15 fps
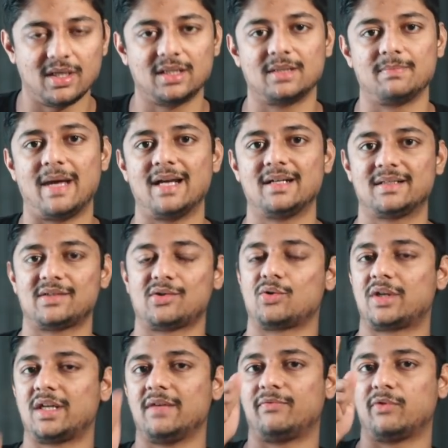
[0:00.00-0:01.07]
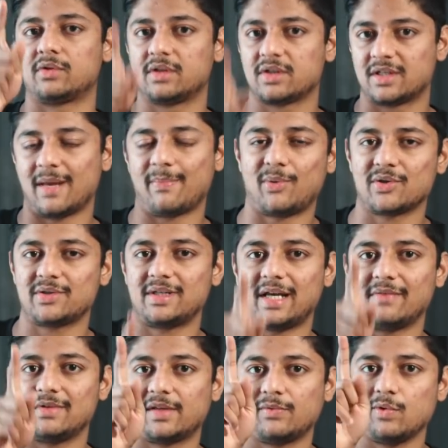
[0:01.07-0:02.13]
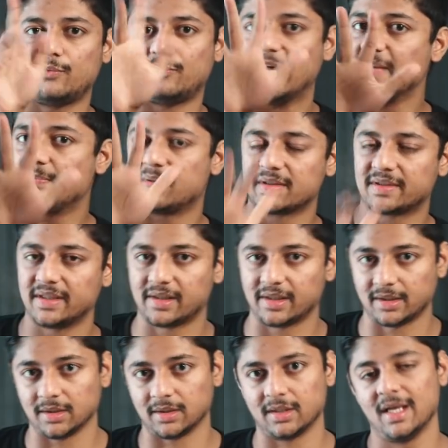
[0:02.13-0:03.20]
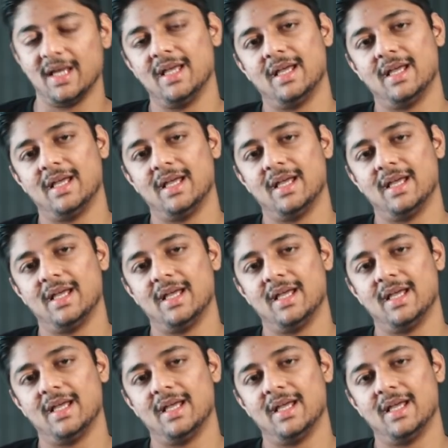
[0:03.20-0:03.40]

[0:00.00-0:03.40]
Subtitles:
and the bank says, okay, for this deposit, I will give you 5% return.